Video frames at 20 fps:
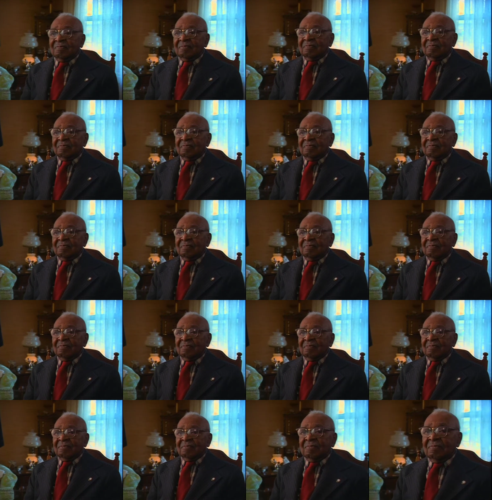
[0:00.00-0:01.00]

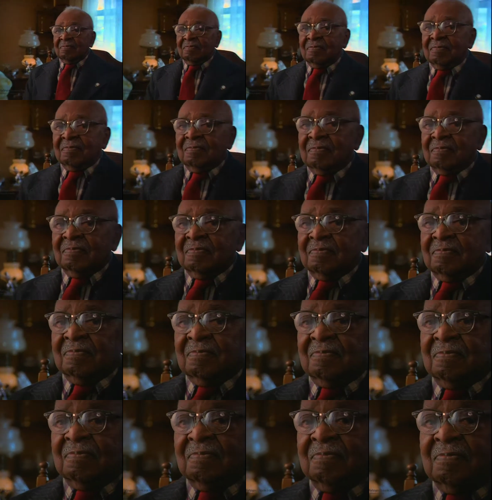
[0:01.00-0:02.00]

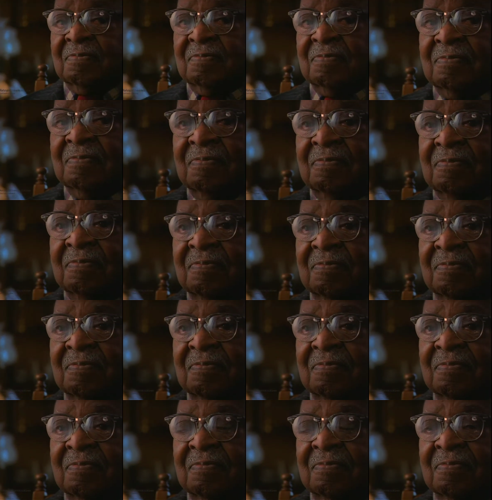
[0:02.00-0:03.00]

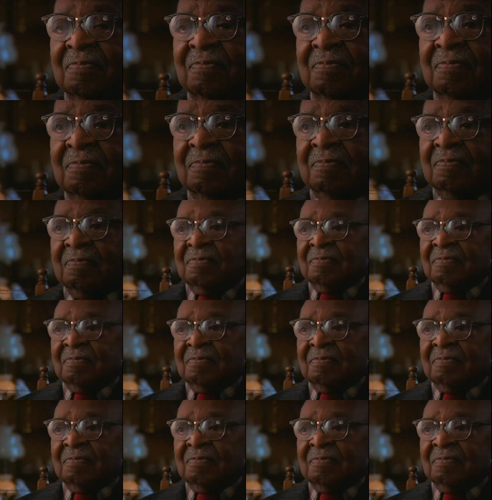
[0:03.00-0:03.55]
Nobody speaks.